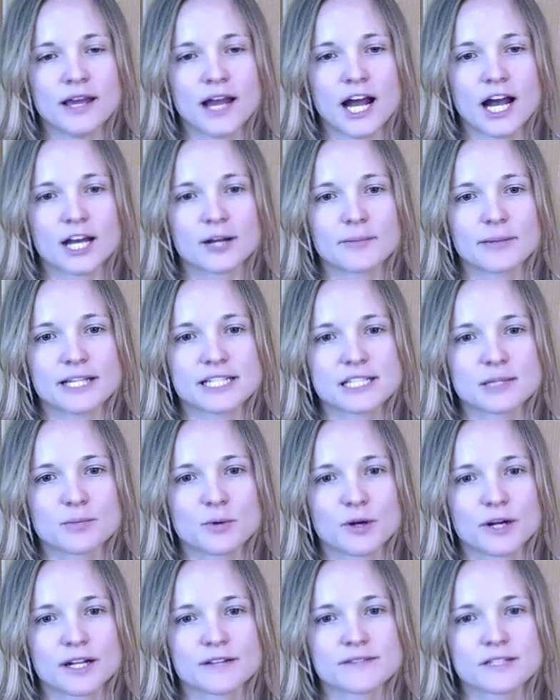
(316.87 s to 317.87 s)
how to be
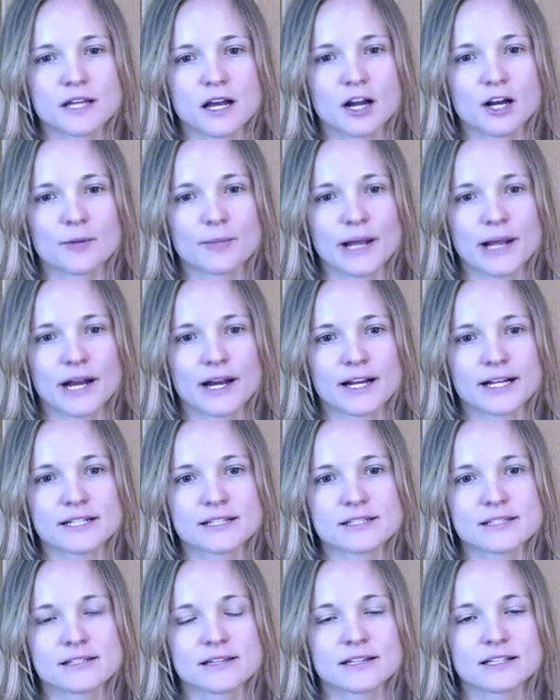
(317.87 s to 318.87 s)
supportive soccer
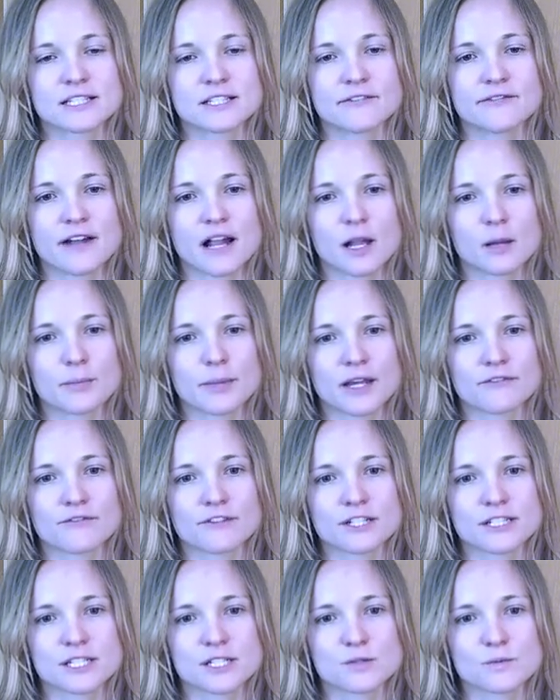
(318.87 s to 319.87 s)
parents, developing
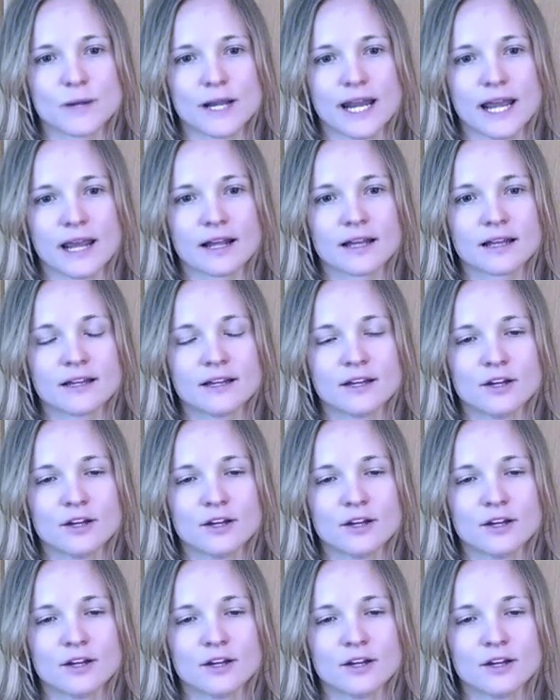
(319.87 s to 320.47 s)
versus winning,